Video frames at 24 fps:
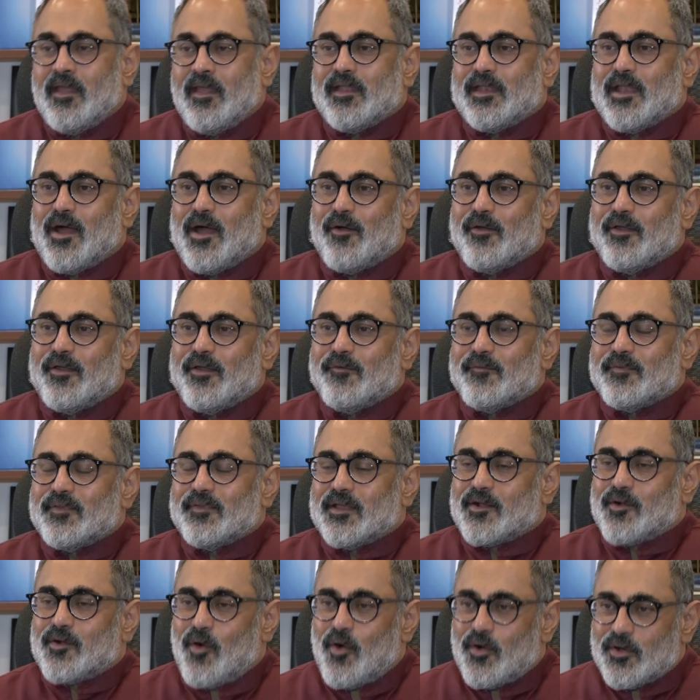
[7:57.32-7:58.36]
Now, if
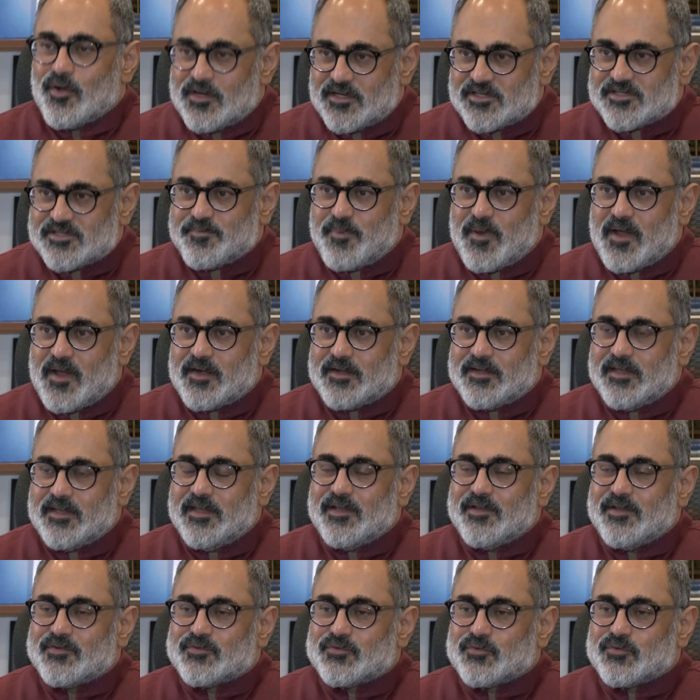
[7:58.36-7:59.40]
the Congress
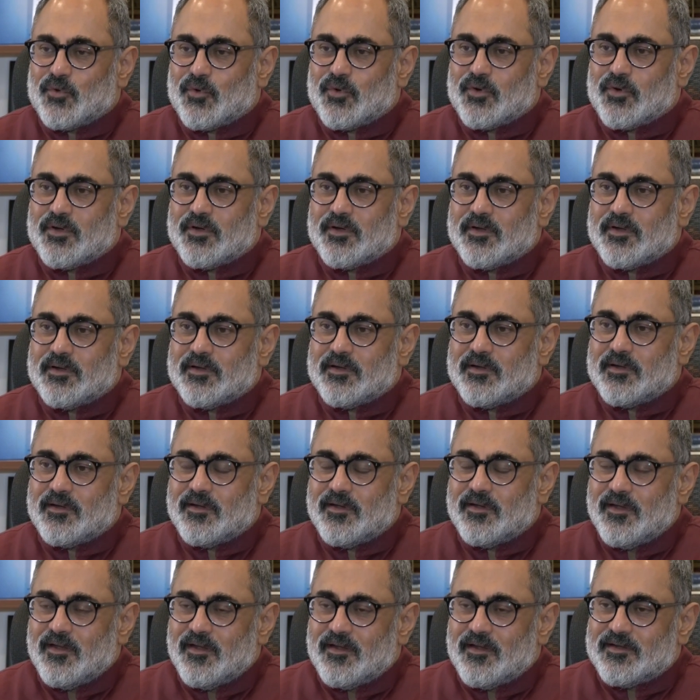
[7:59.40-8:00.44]
party is so
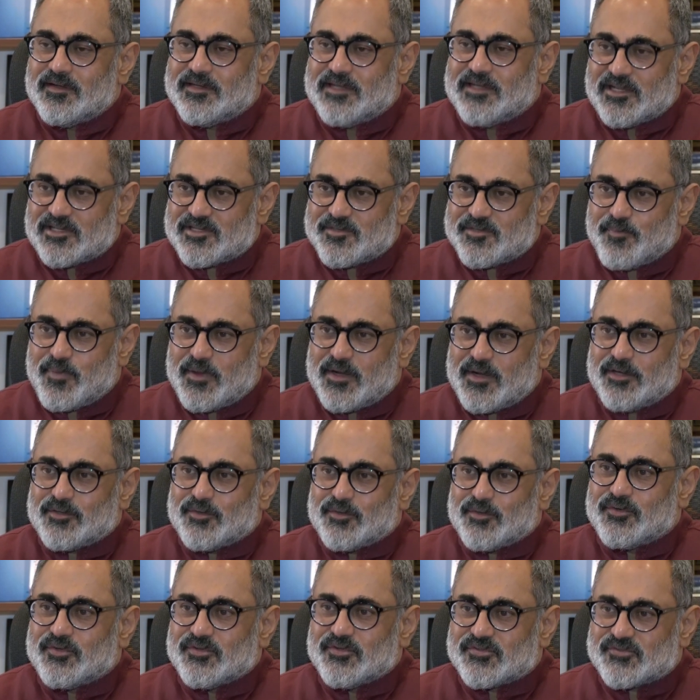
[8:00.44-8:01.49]
desperate
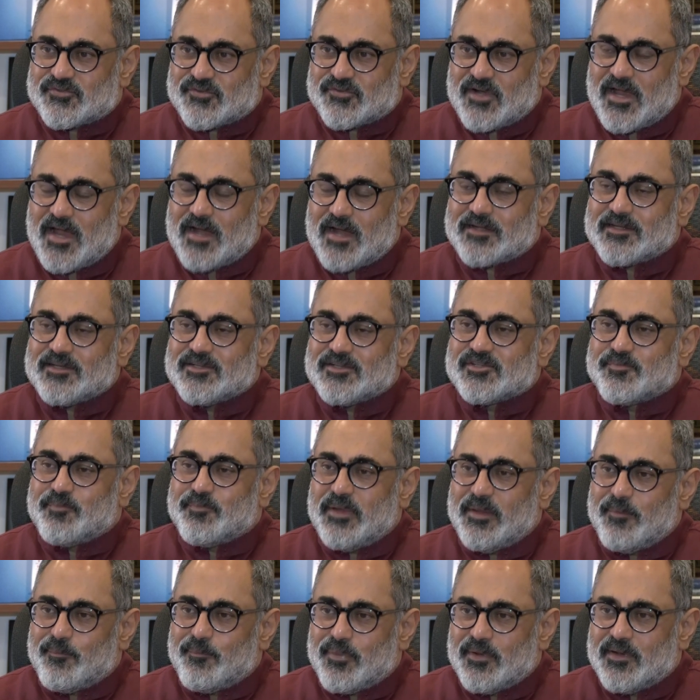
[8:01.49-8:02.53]
distract its
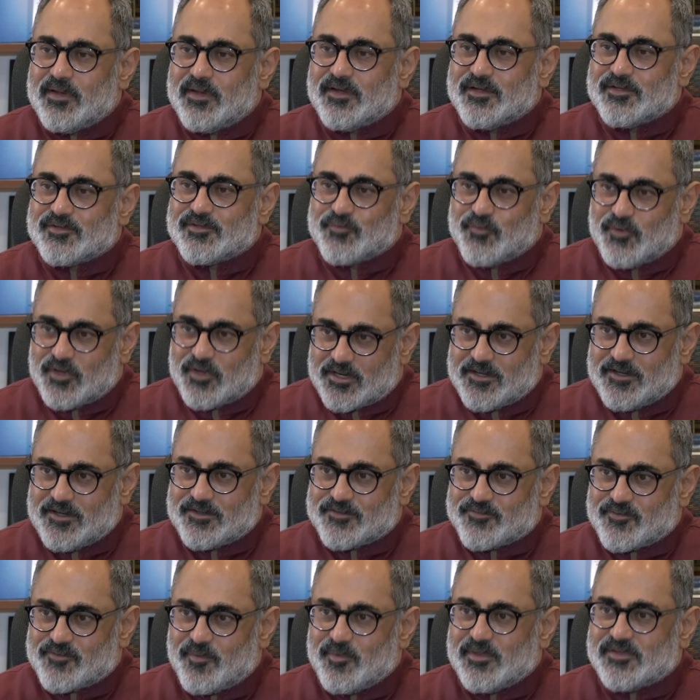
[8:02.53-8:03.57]
people and its
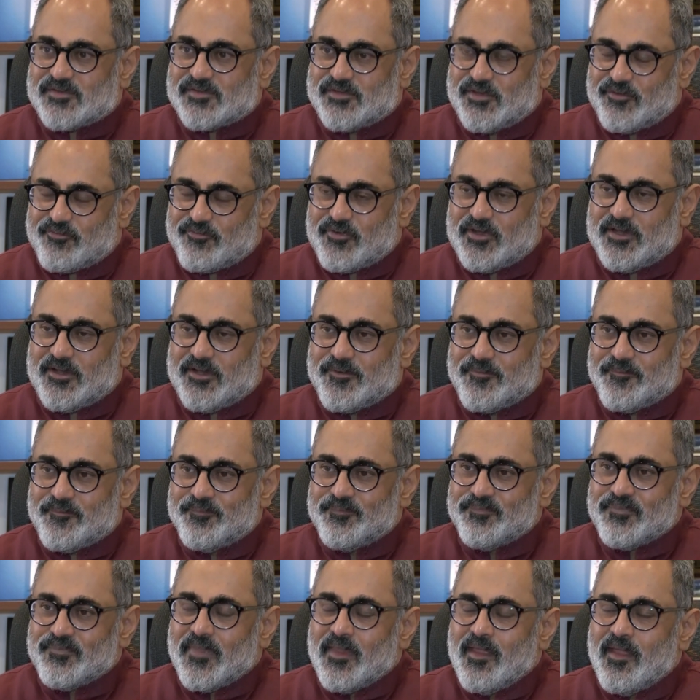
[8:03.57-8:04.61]
workers from its defeat,
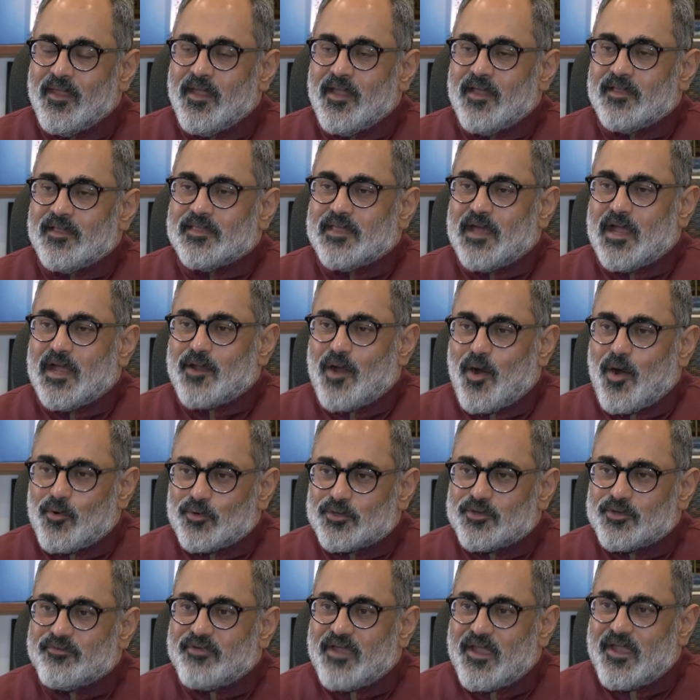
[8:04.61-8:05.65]
that
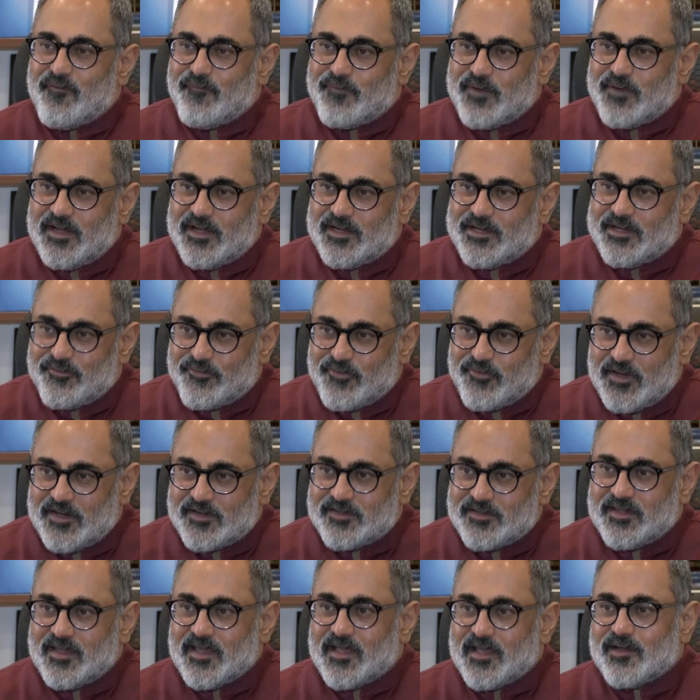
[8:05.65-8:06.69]
out of every
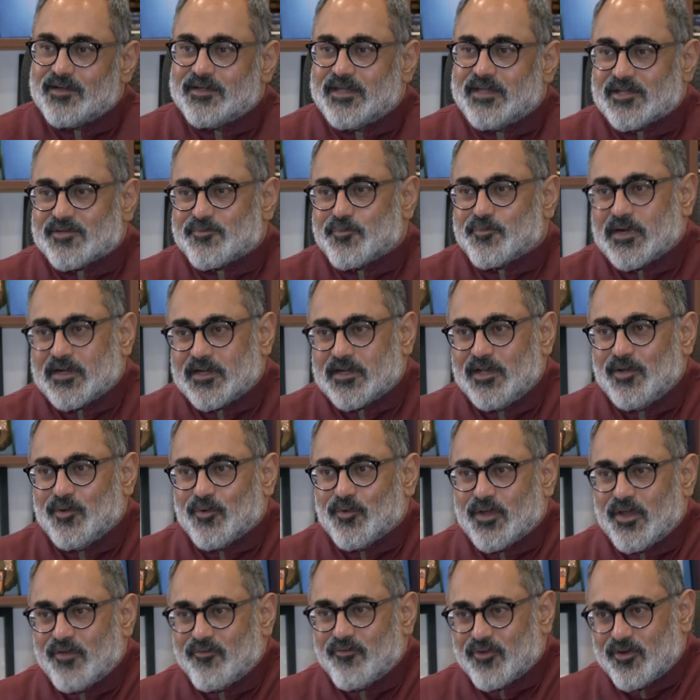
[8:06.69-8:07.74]
defeat, they are desperately
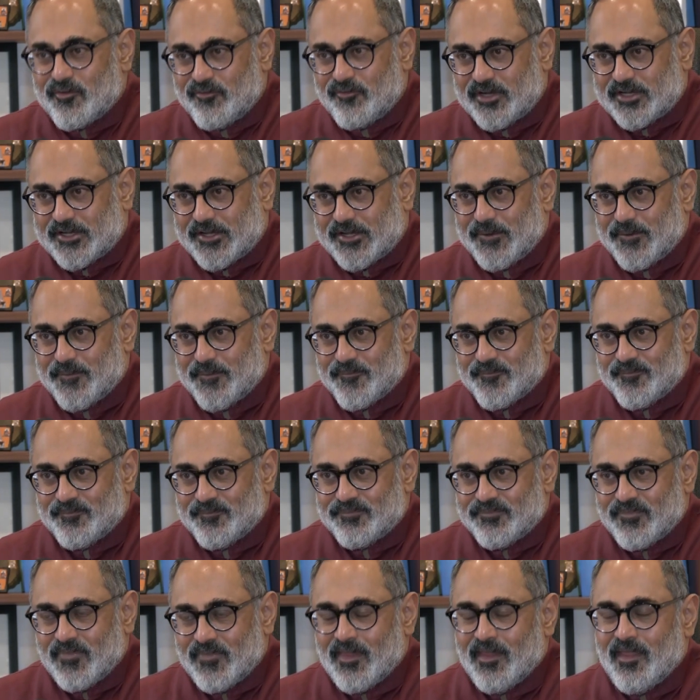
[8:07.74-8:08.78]
looking for a victory.
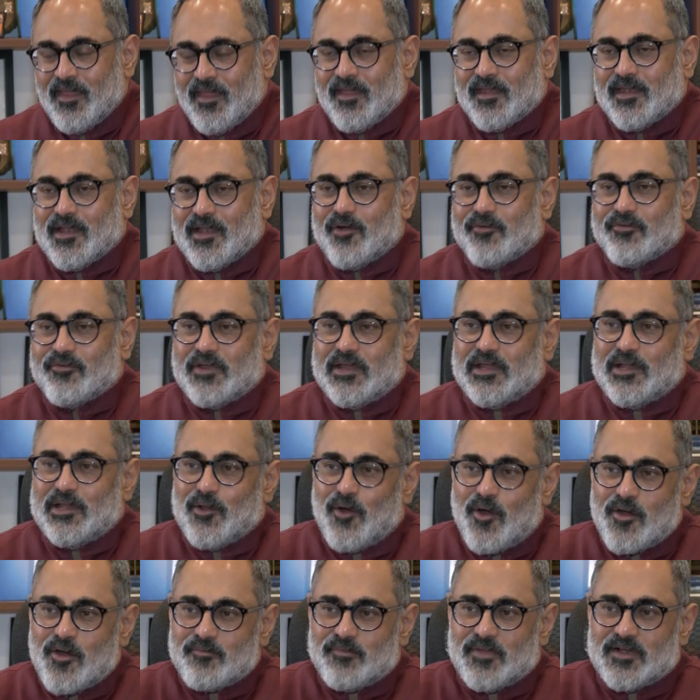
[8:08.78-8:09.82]
Now, if
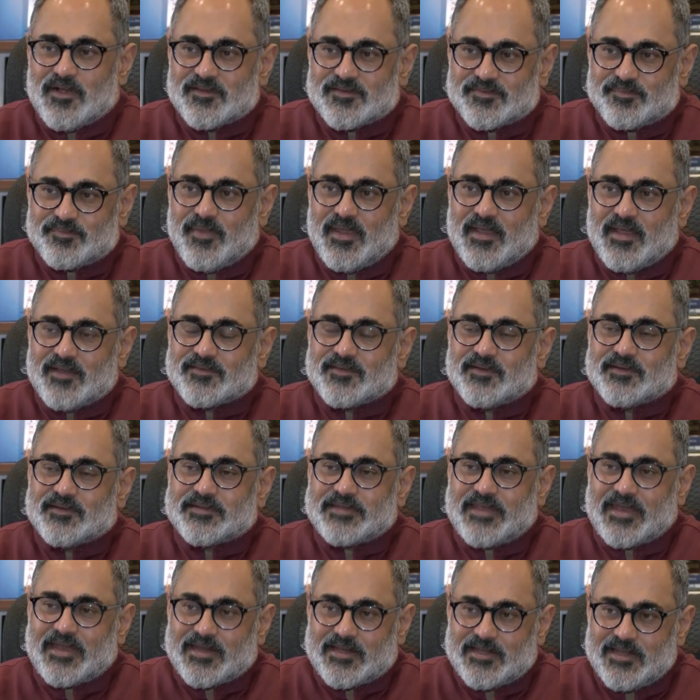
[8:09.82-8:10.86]
Elon Musk makes a
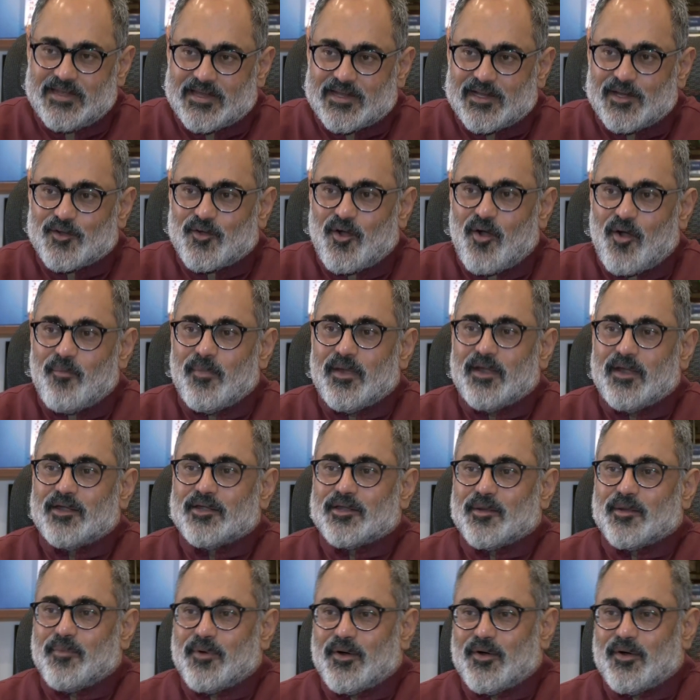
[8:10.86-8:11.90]
technical
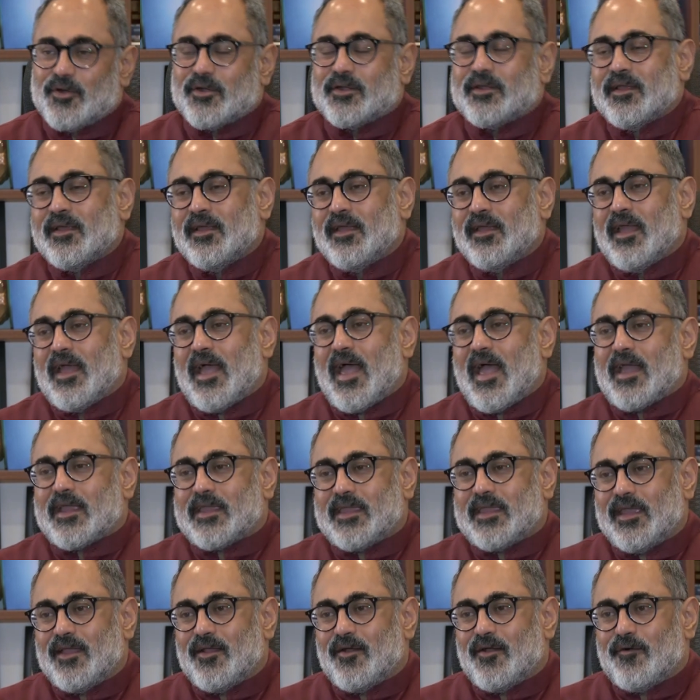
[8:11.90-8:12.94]
comment about
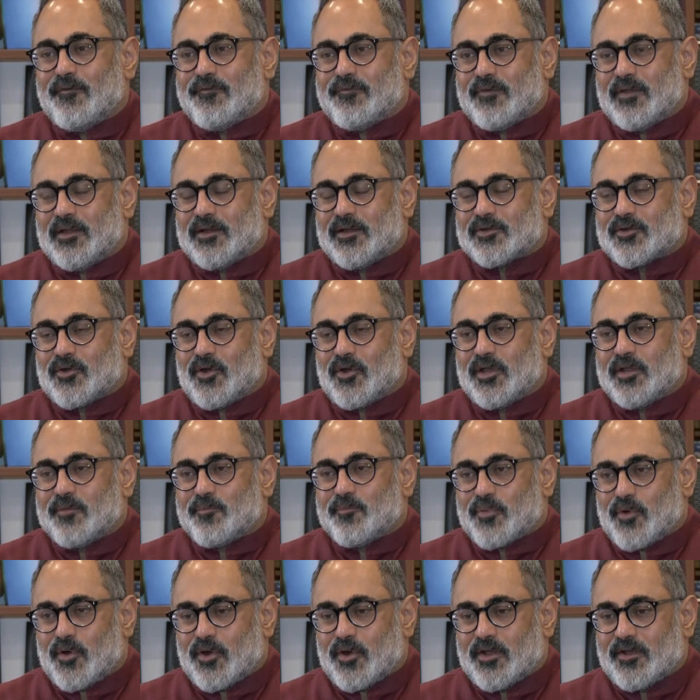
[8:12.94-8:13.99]
hacking of
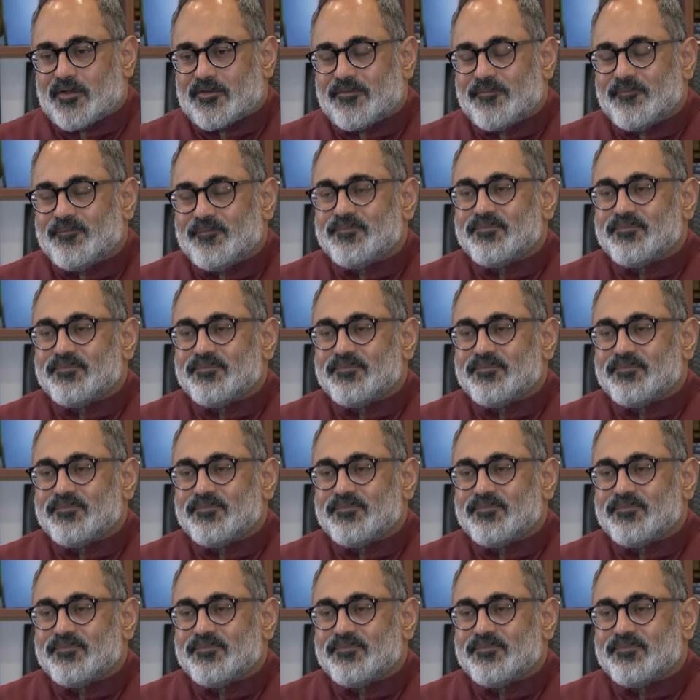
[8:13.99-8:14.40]
electronic products,